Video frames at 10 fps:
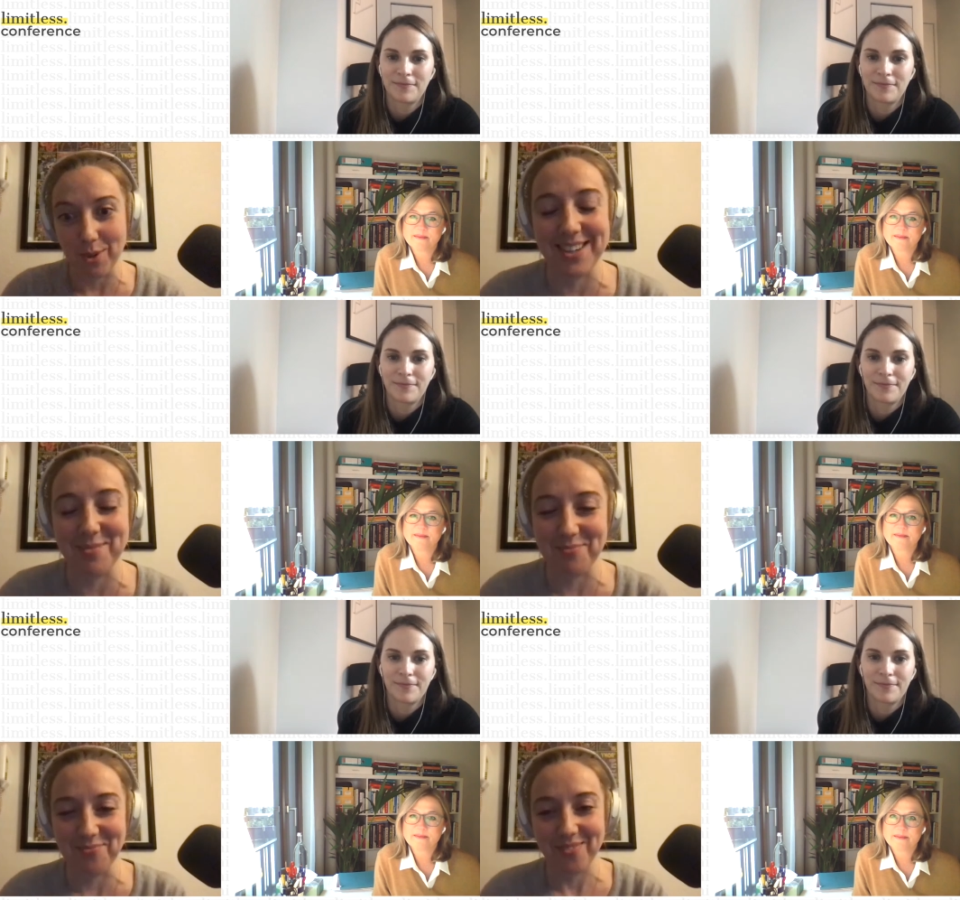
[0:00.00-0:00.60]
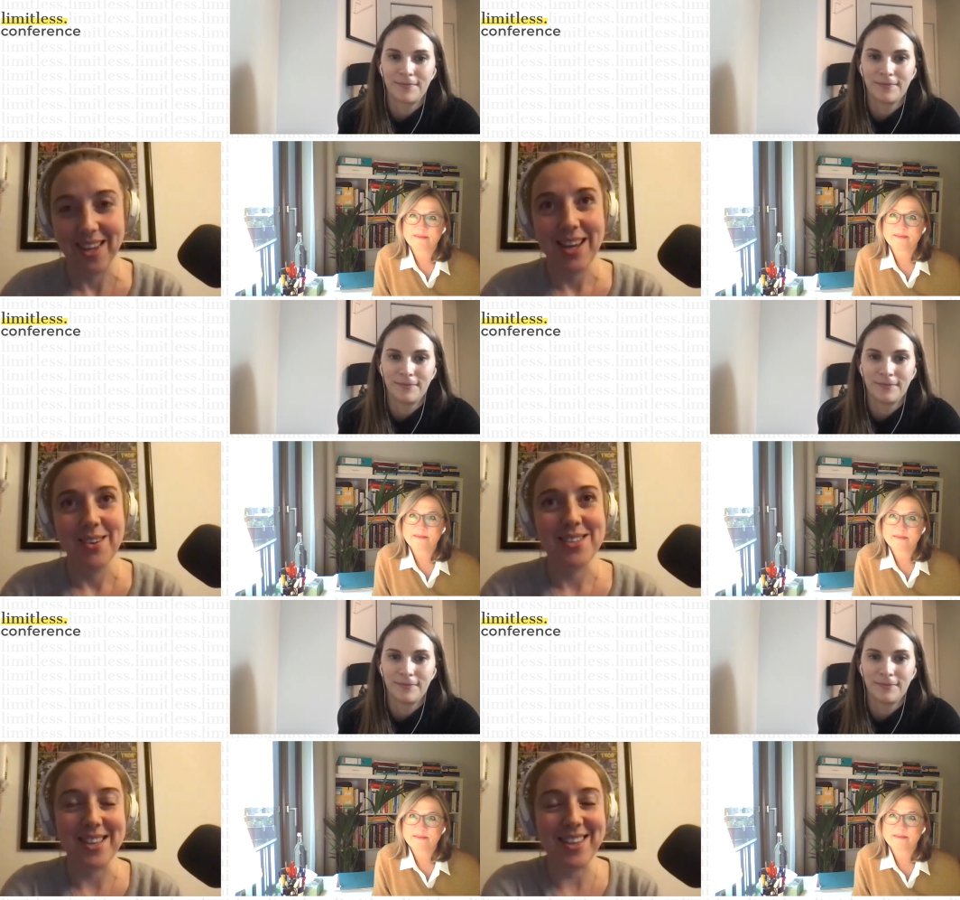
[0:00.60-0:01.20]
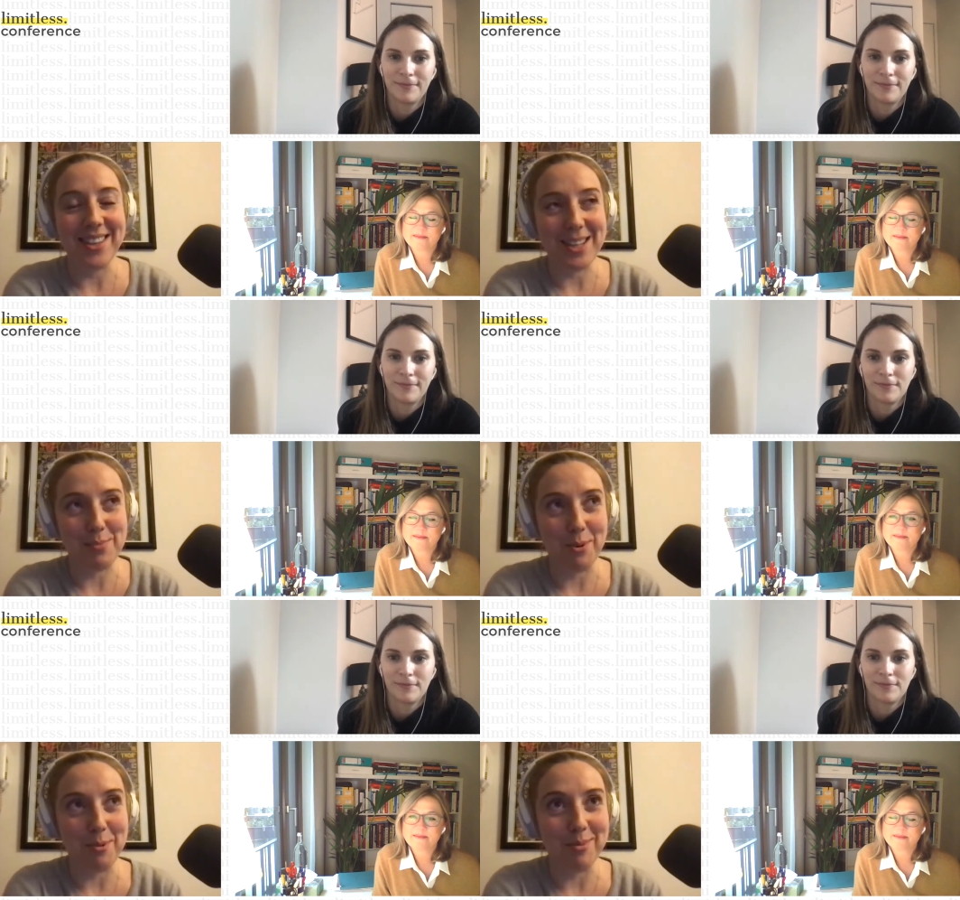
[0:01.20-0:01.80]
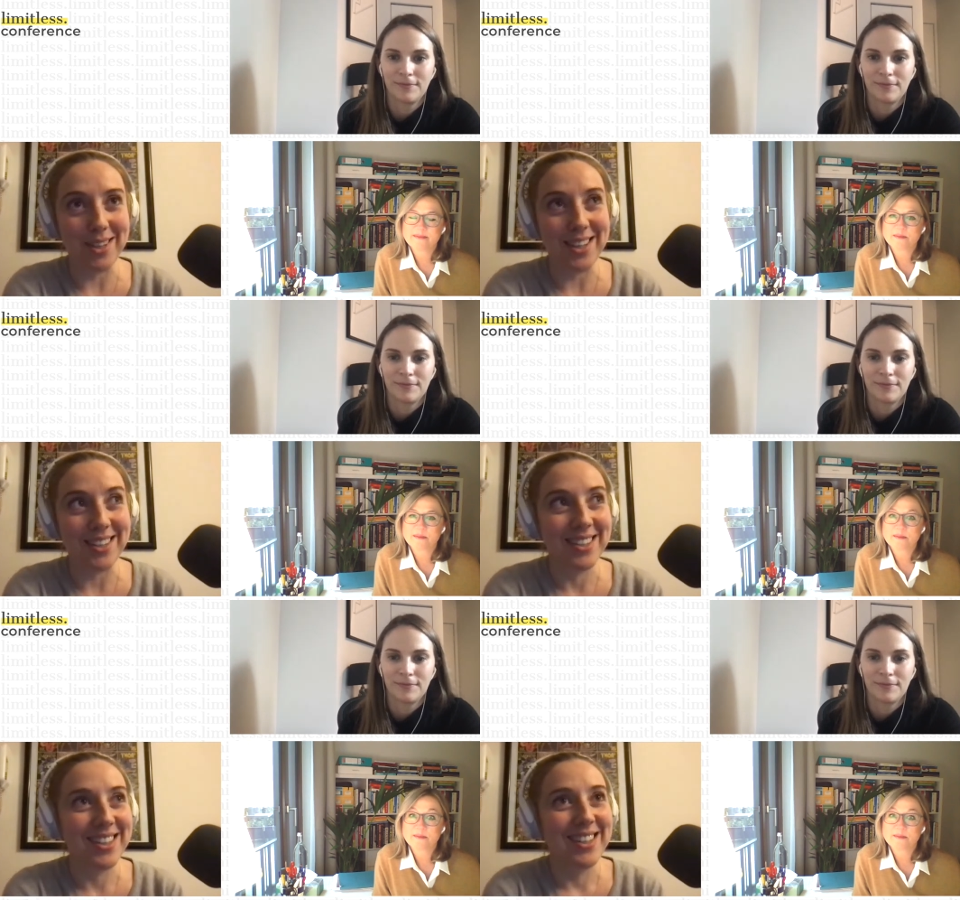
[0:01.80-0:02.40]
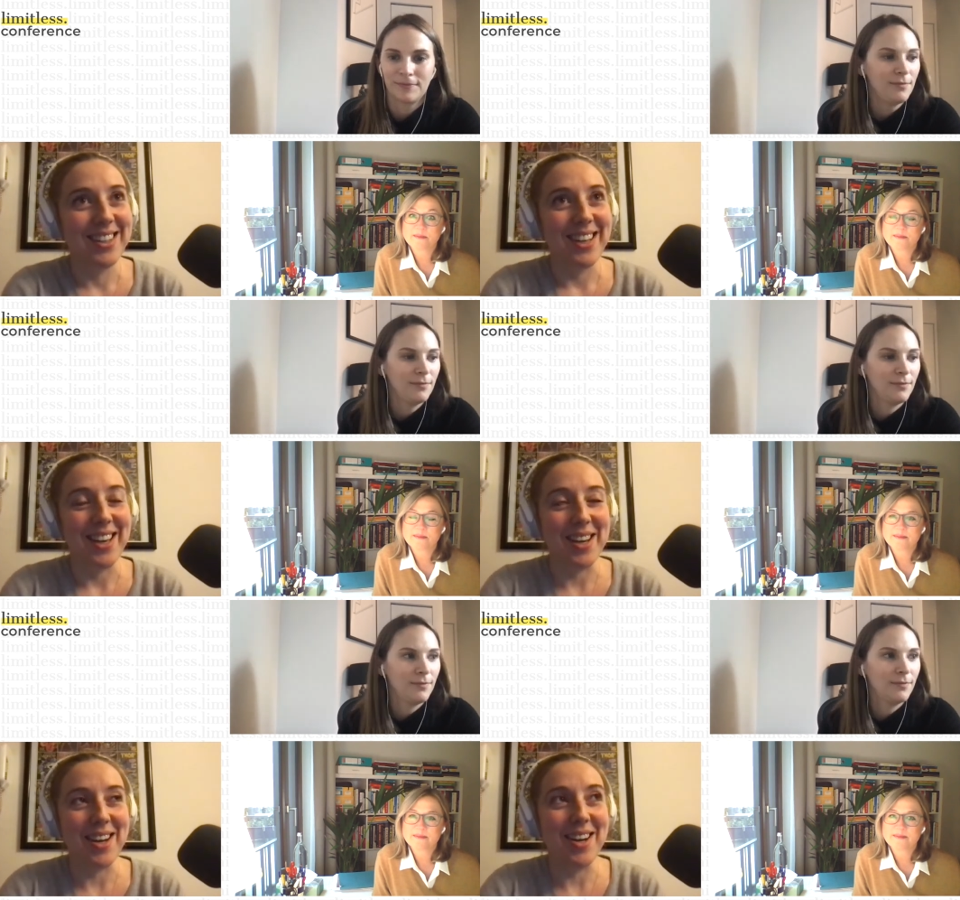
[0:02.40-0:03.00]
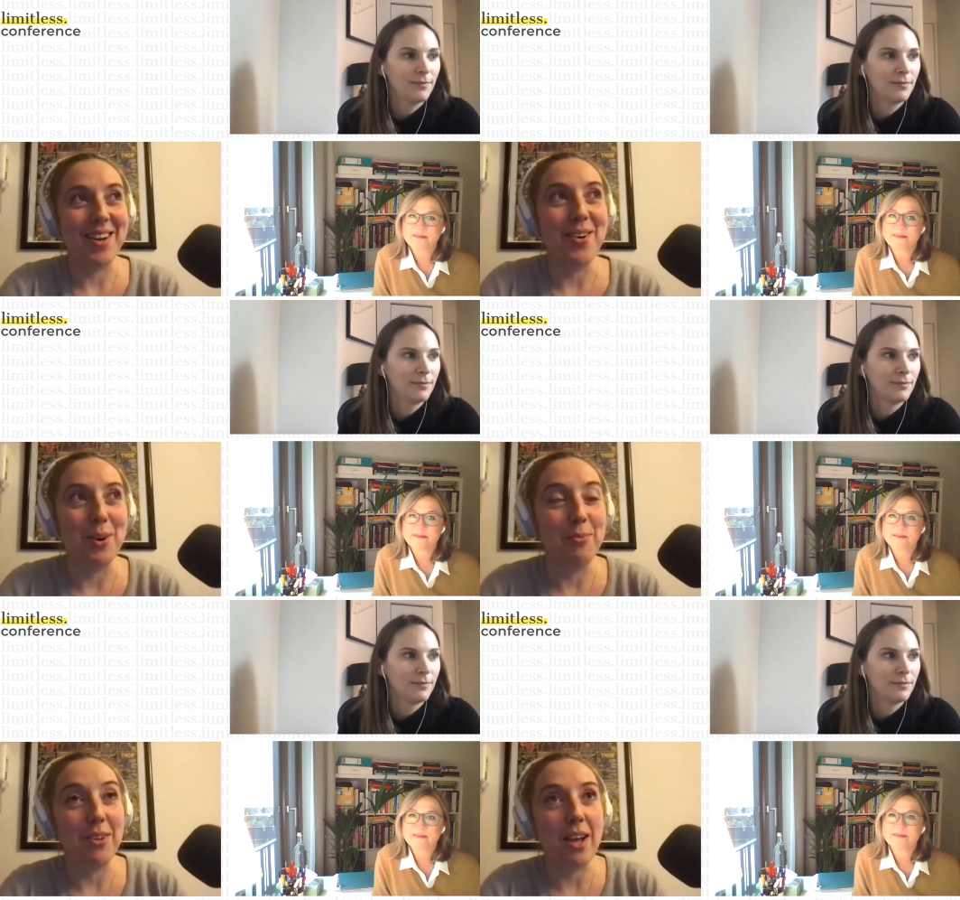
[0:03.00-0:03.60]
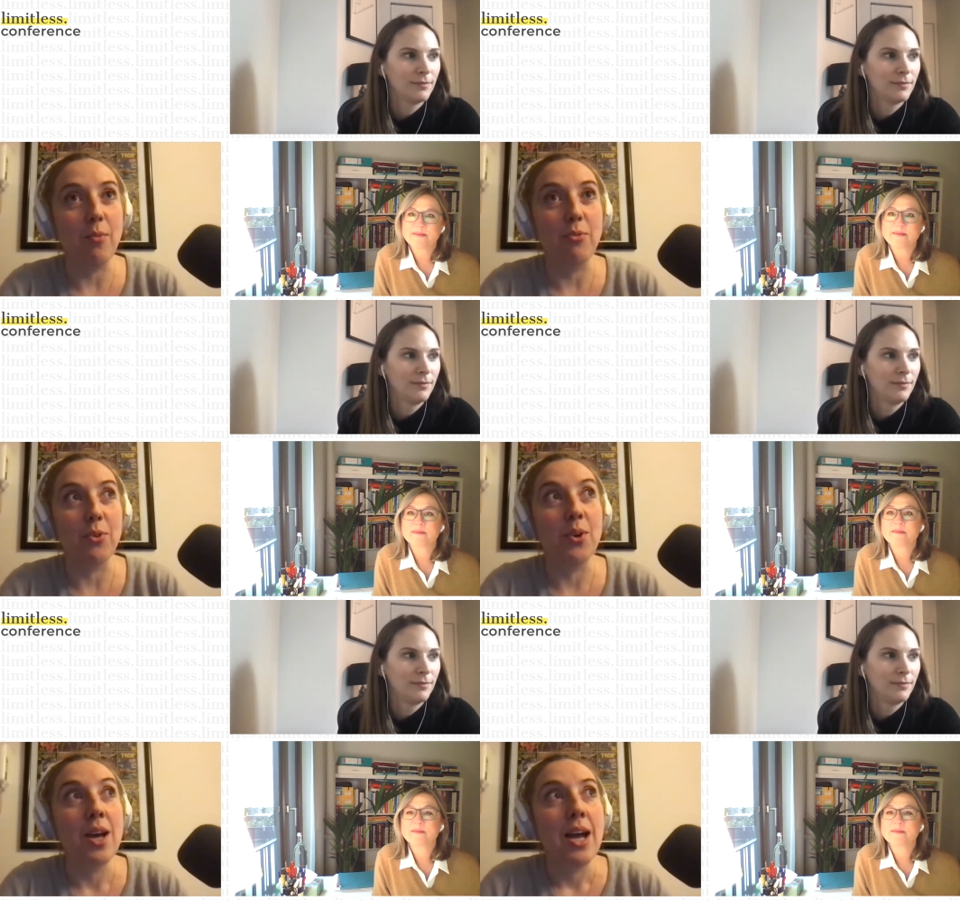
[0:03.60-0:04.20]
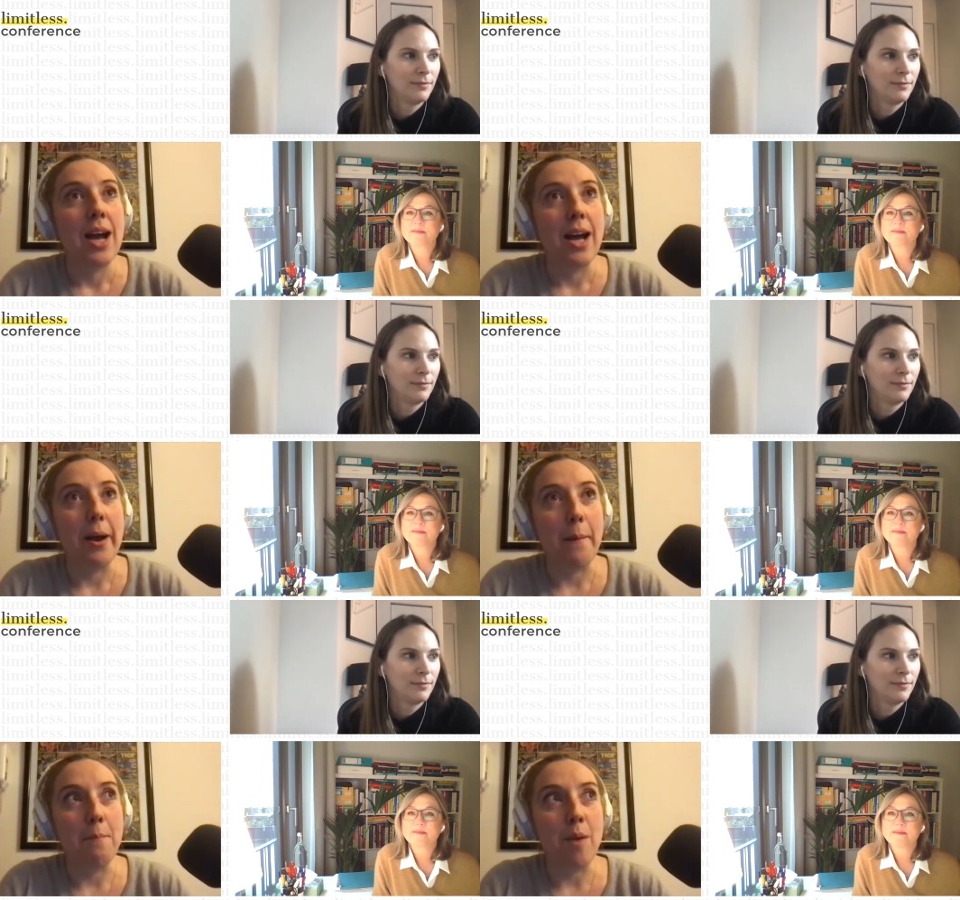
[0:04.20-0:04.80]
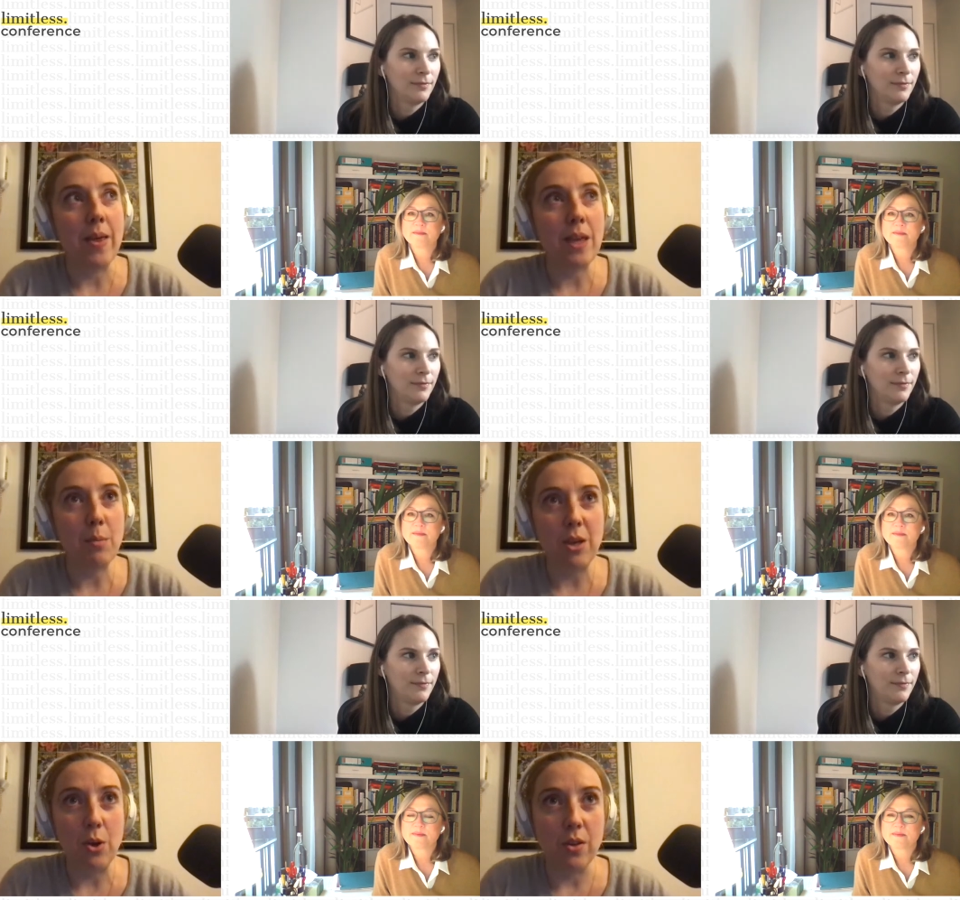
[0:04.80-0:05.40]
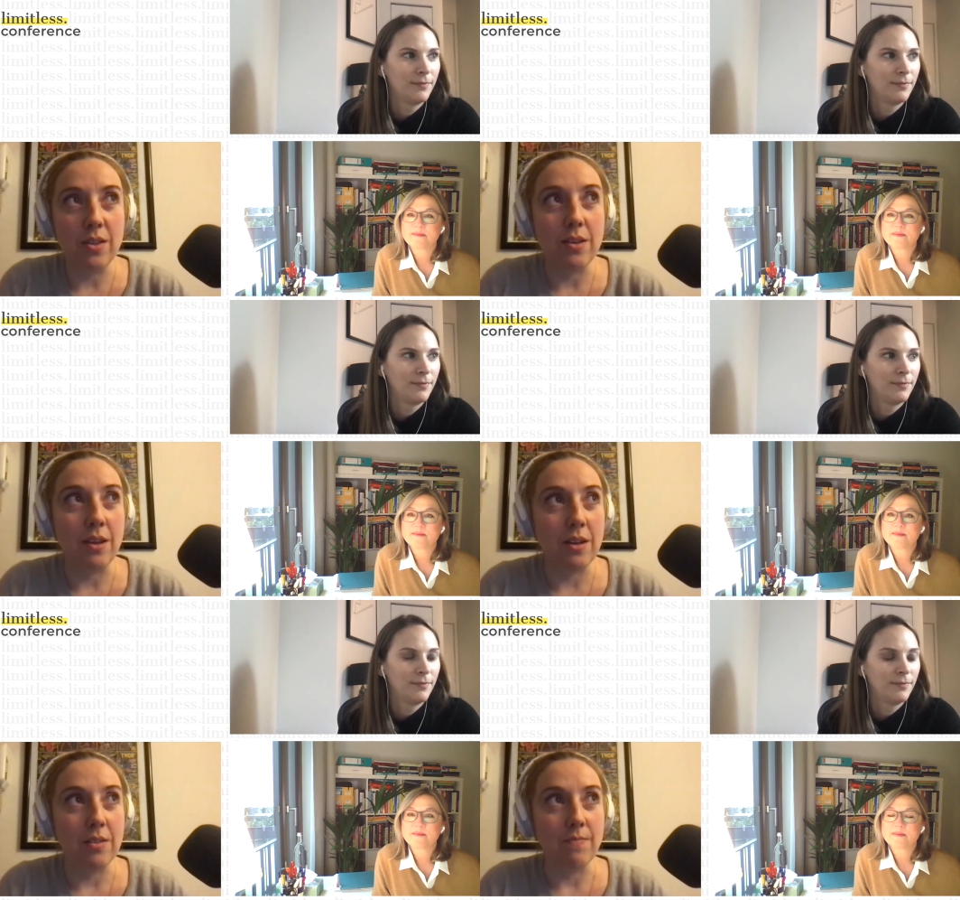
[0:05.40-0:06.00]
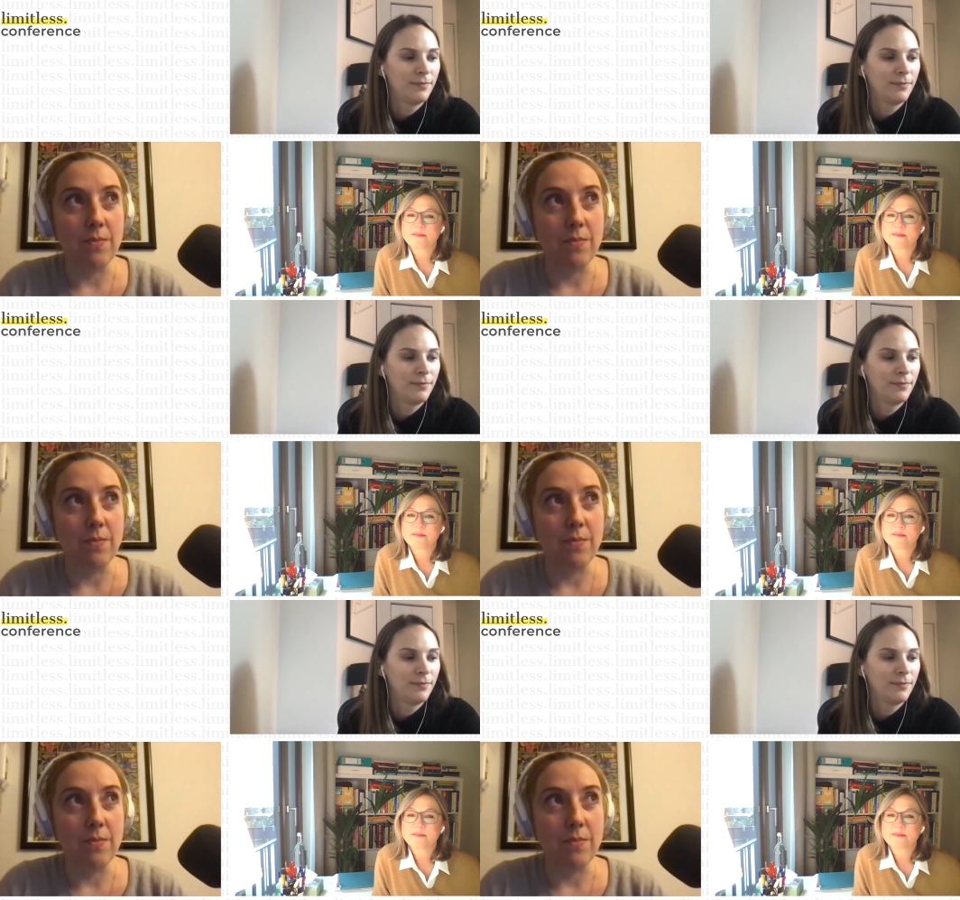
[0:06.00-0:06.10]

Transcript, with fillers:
Speaker 1: Um, so I think that's probably uh, hopefully helpful. Um, I think beyond the